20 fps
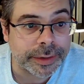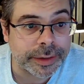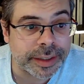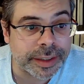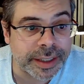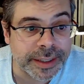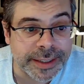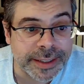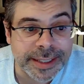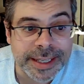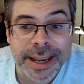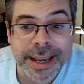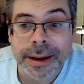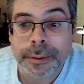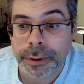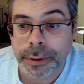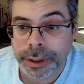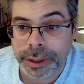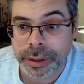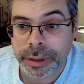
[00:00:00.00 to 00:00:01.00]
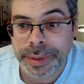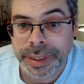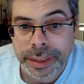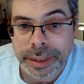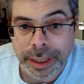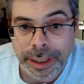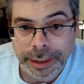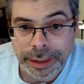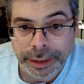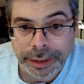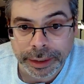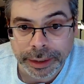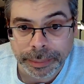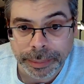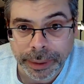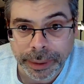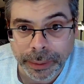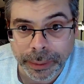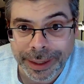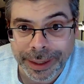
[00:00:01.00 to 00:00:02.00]
today we're going to be talking
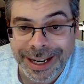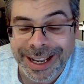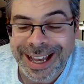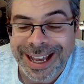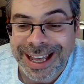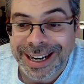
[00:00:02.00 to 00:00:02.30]
about